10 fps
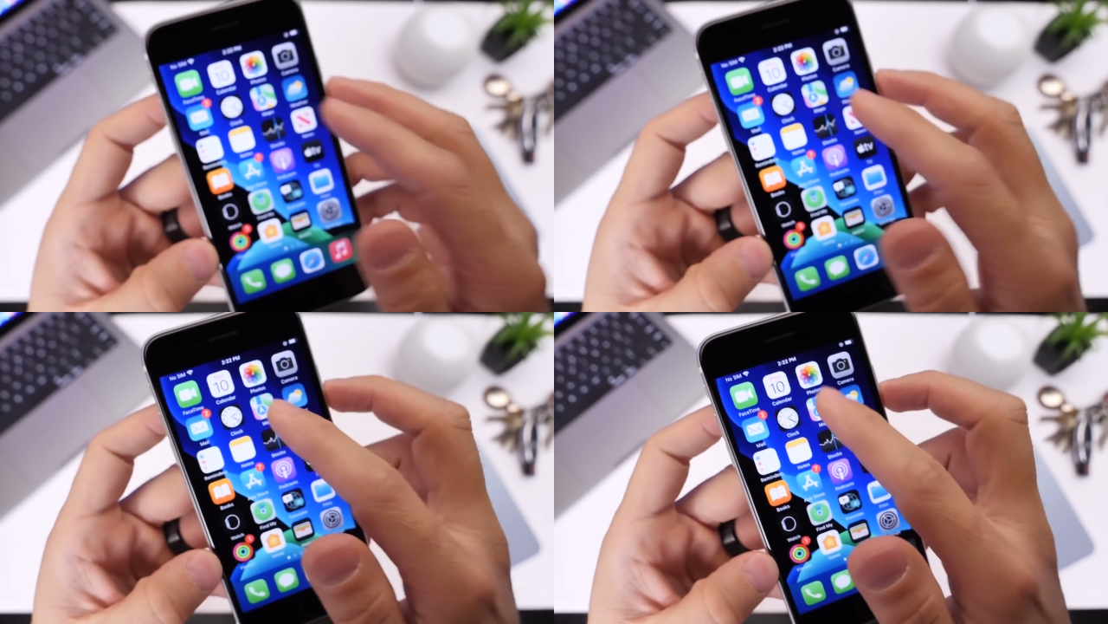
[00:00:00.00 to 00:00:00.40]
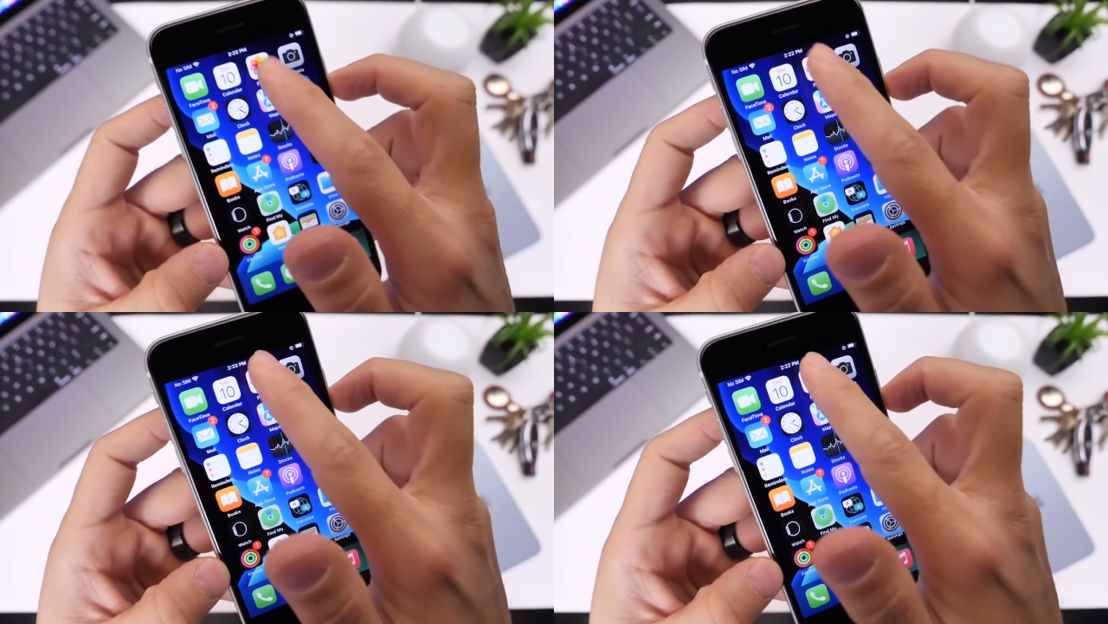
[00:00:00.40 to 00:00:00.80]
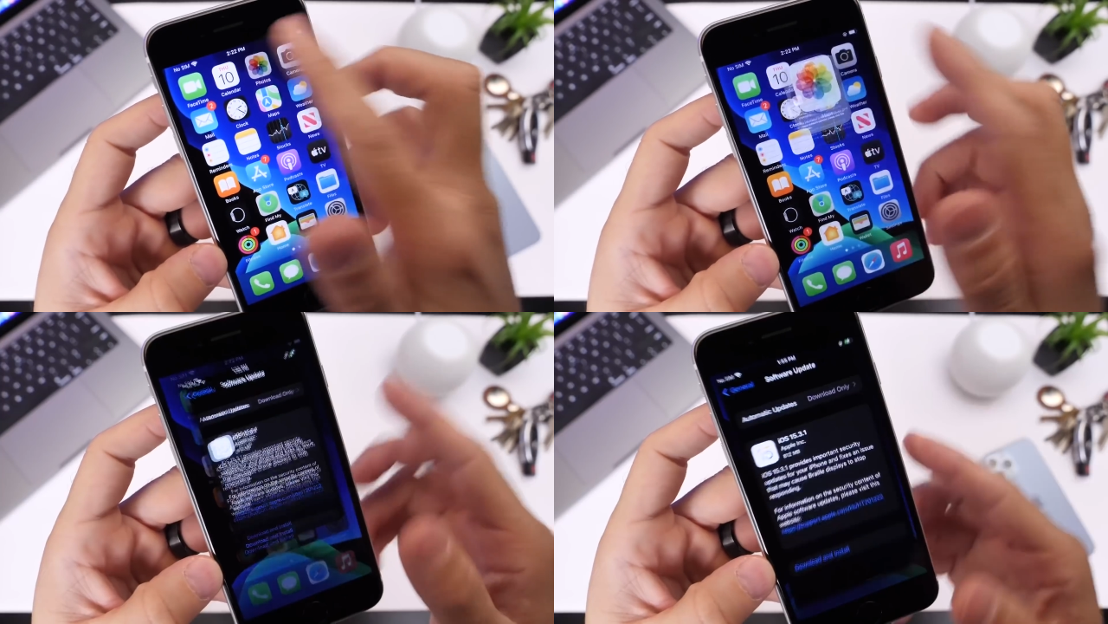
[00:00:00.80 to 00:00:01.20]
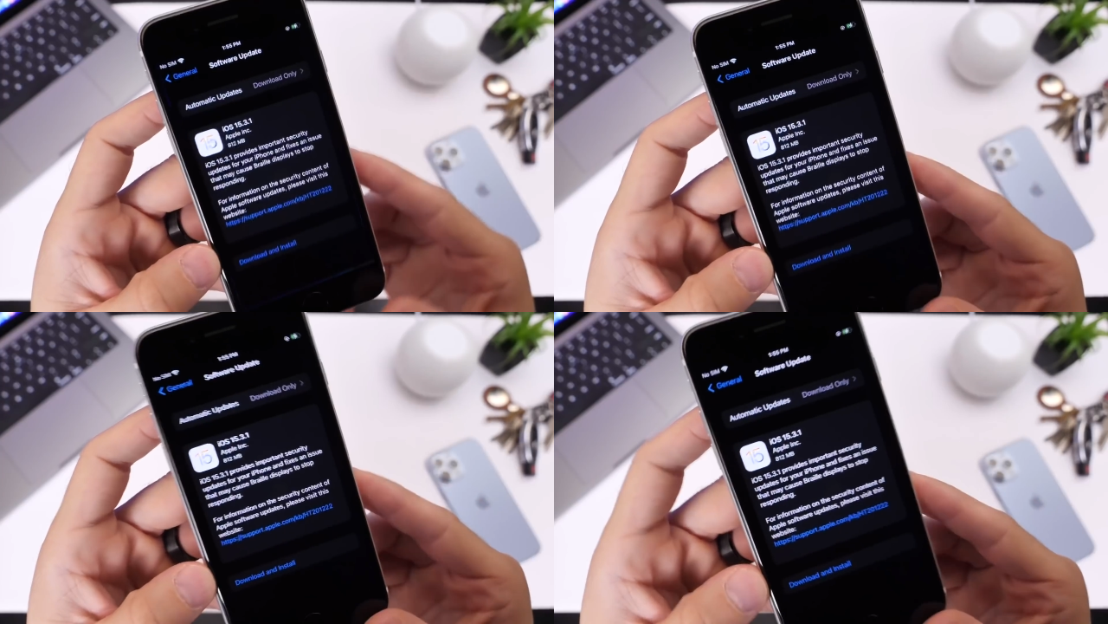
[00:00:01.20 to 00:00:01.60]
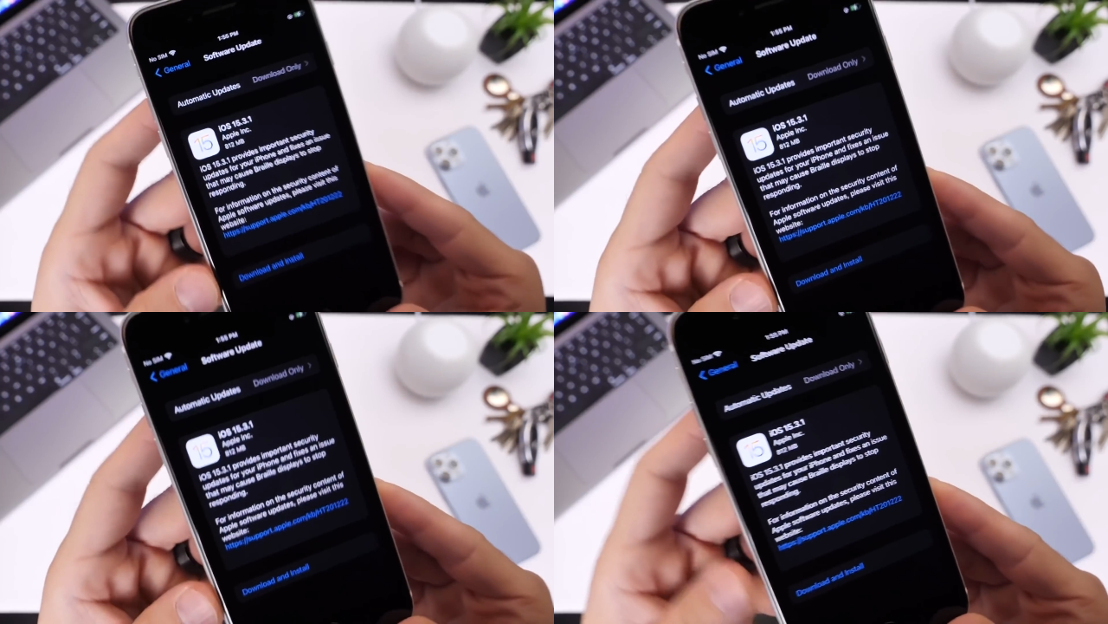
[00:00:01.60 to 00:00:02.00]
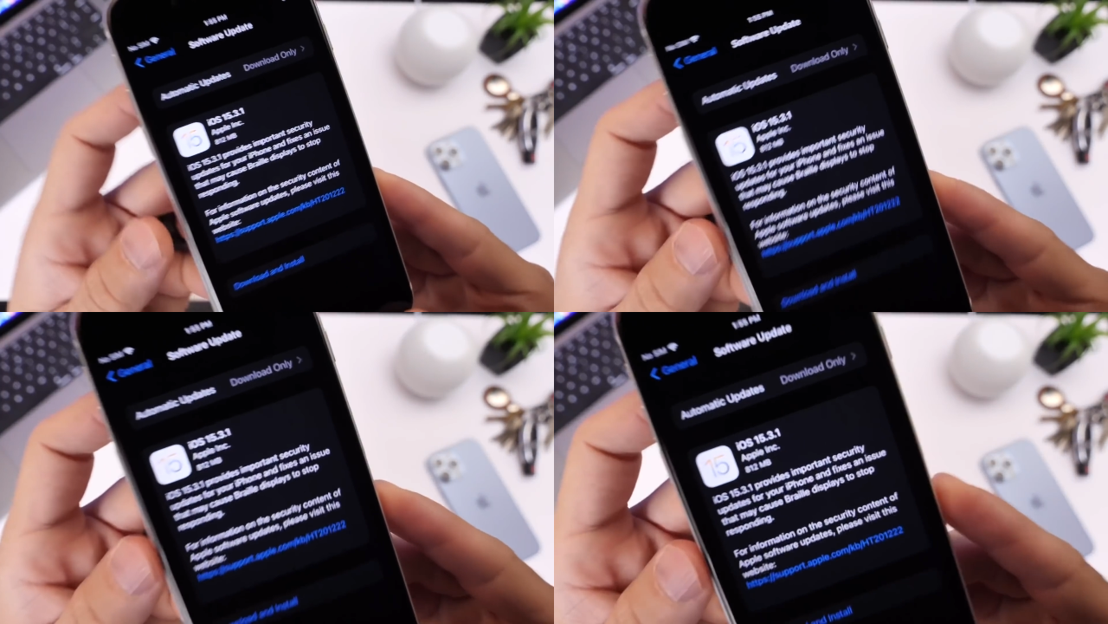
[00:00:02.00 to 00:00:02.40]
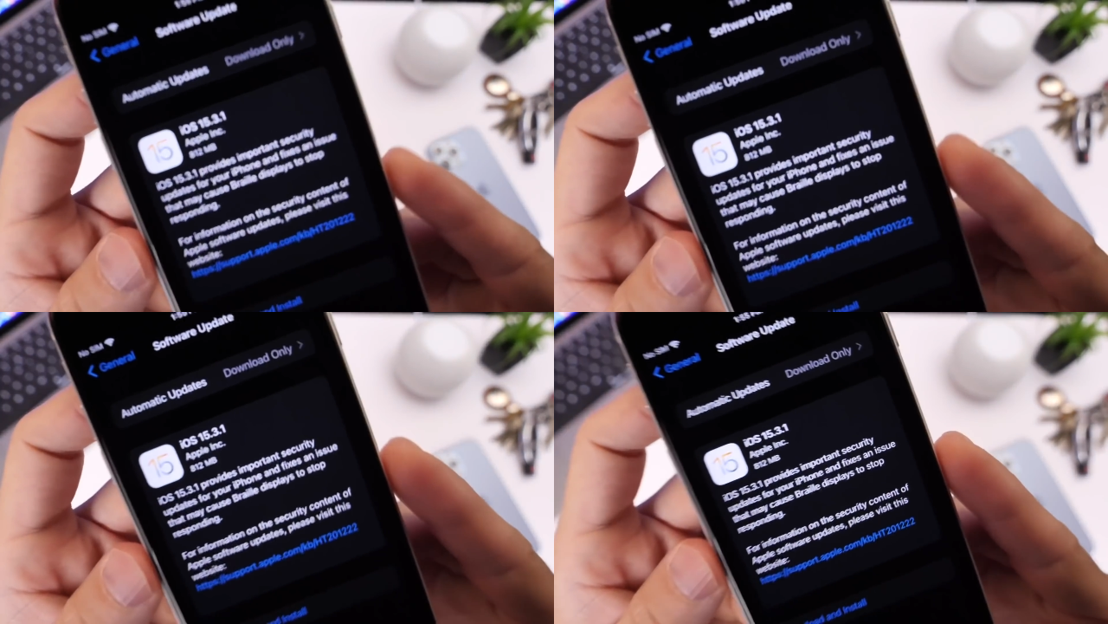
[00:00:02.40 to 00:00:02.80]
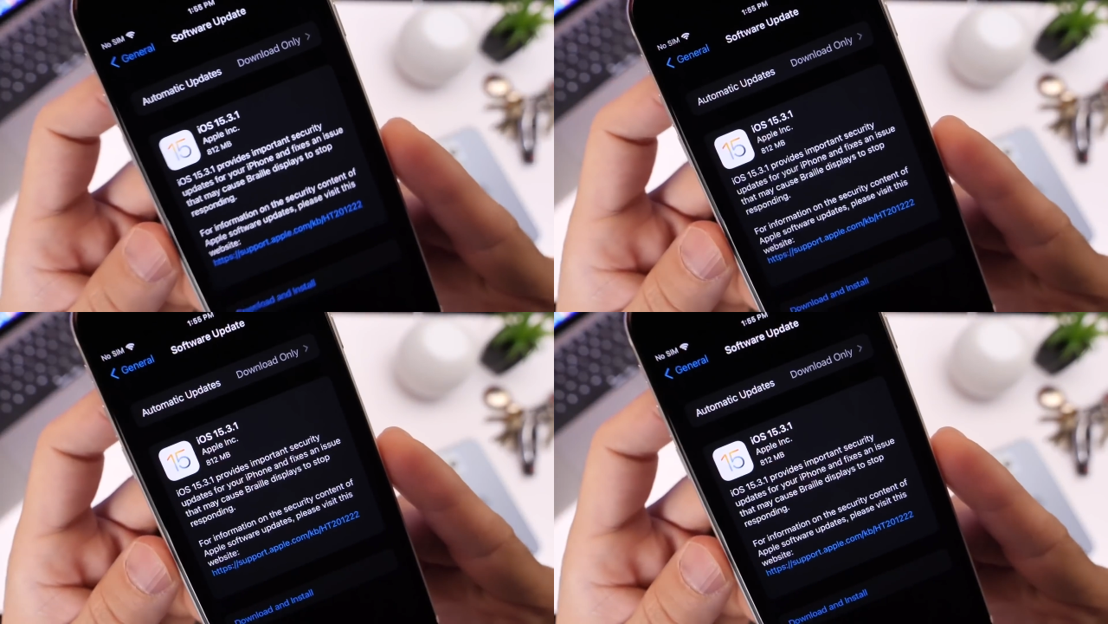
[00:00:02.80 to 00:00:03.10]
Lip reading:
[unreadable: no face in view]